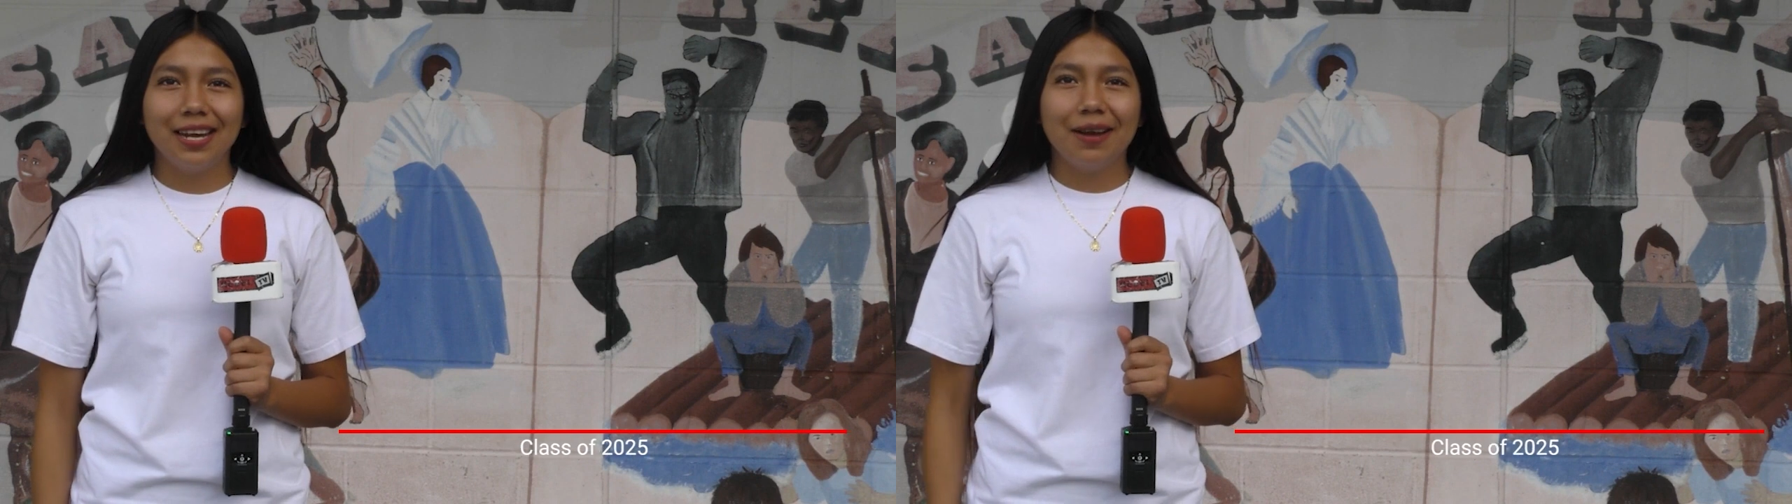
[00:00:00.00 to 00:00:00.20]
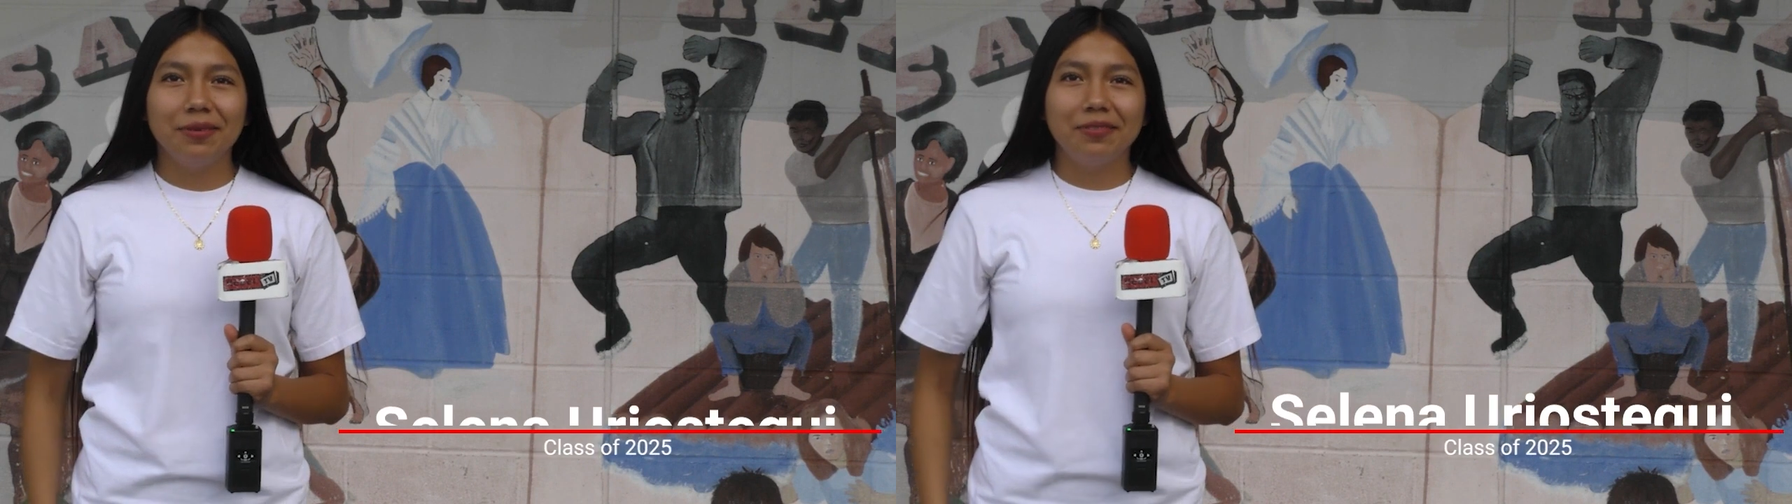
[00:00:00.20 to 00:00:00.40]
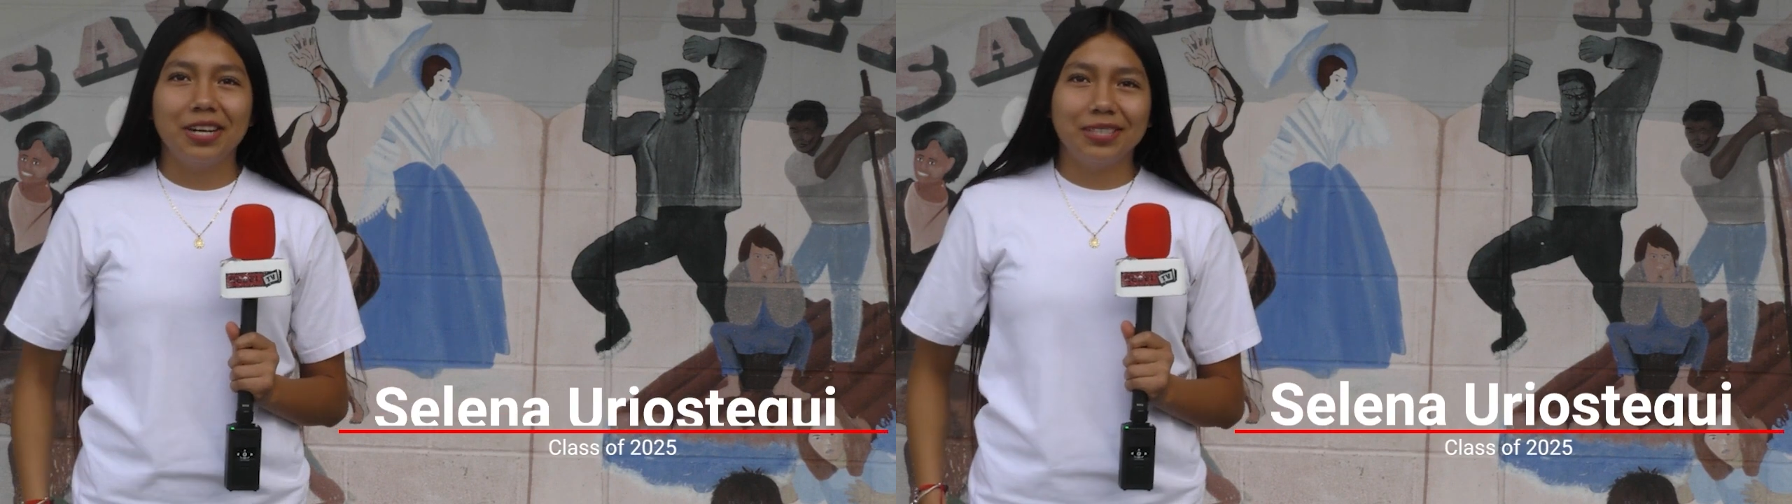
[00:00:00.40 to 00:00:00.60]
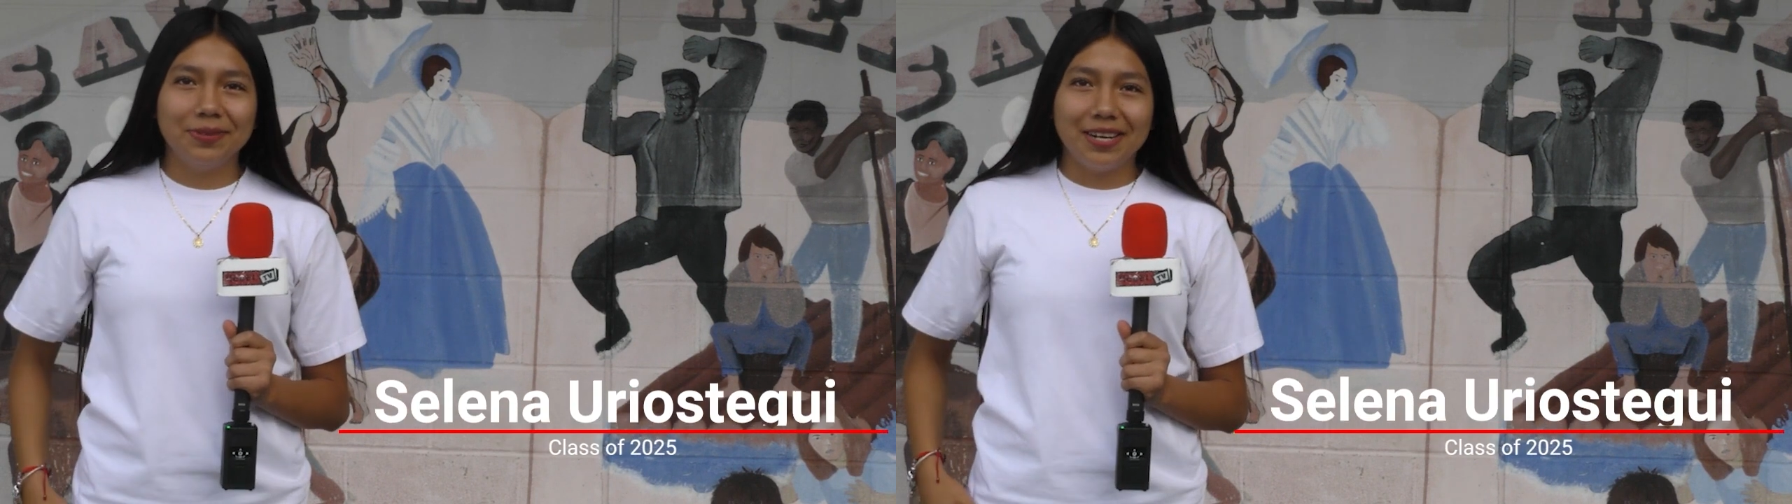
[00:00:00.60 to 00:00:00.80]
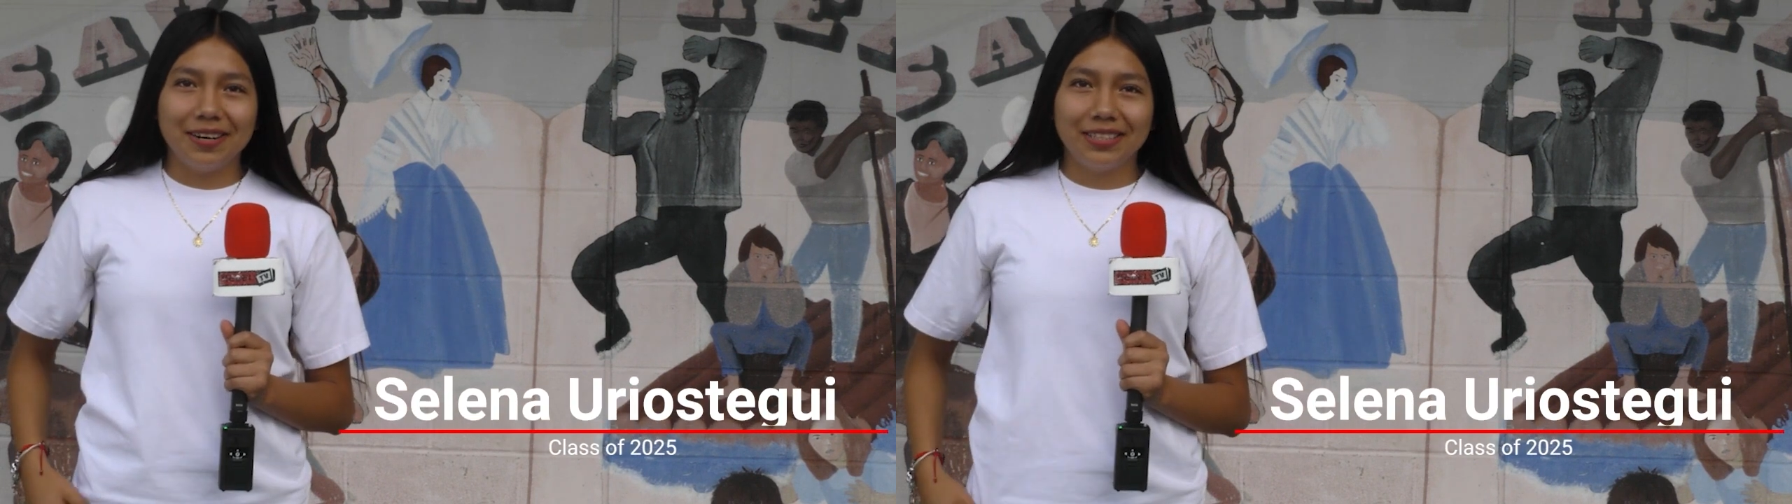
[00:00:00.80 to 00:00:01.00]
I'm a
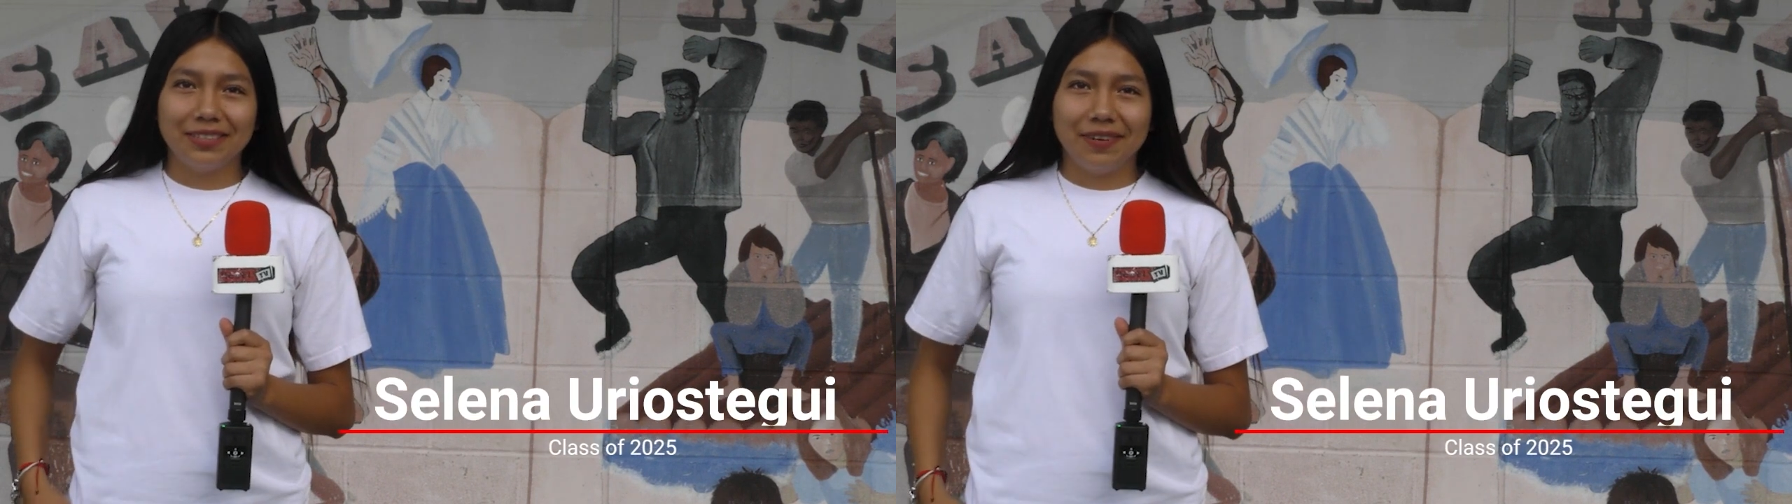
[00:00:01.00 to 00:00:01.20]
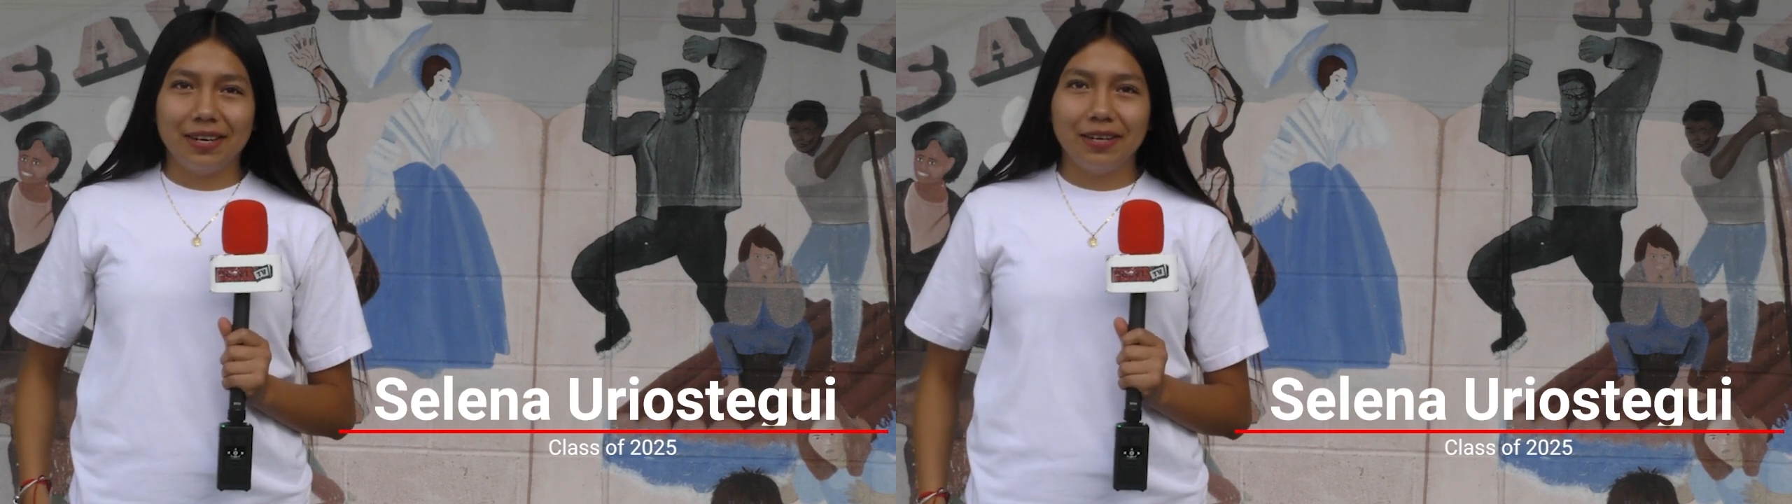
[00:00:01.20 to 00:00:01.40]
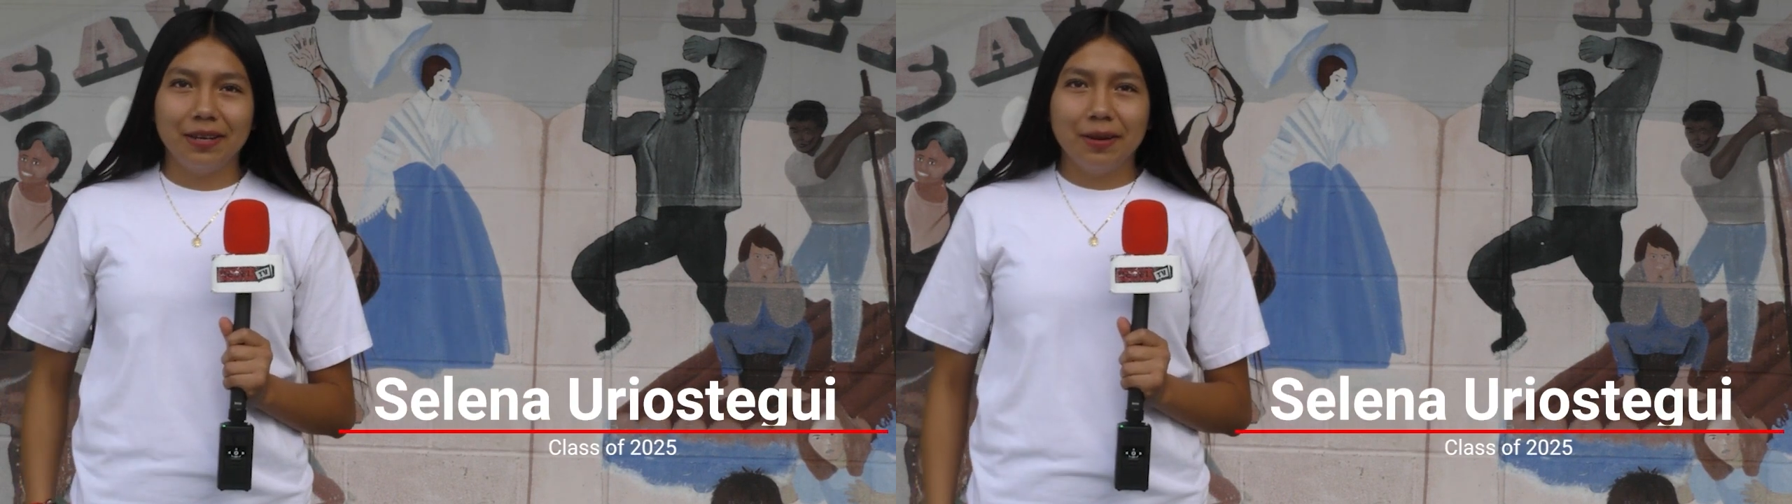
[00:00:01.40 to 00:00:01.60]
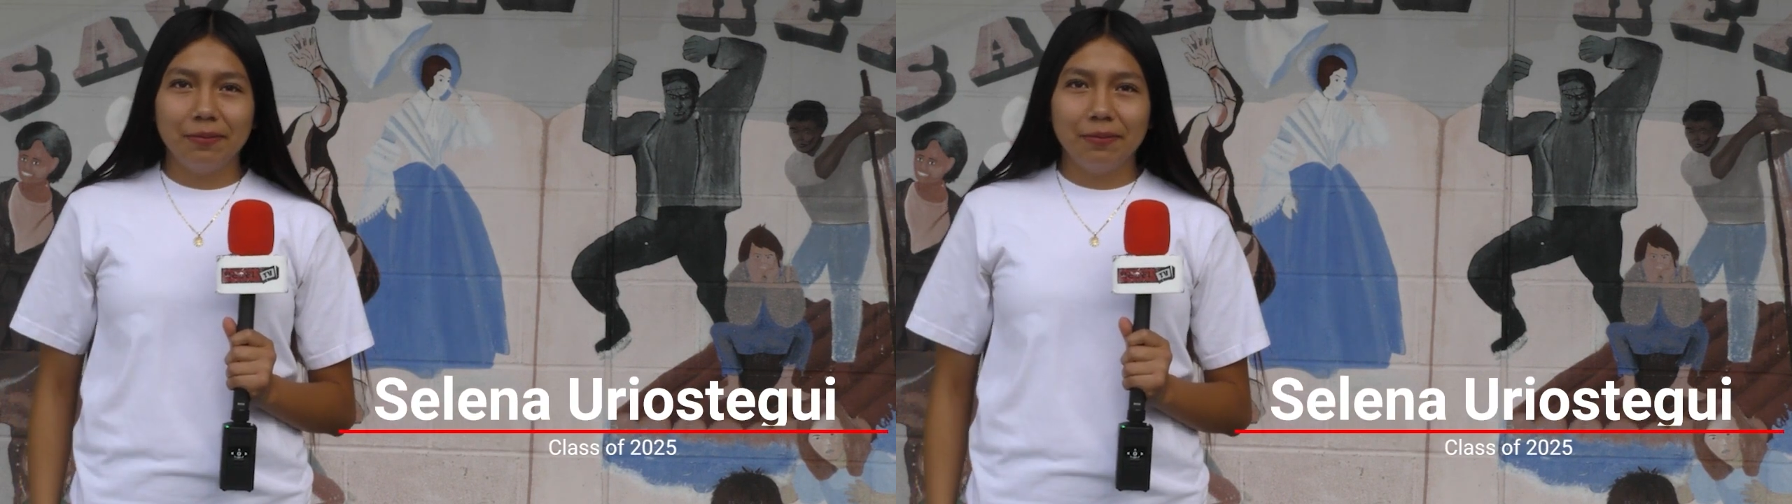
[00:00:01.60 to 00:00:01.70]
freshman here at Savanna.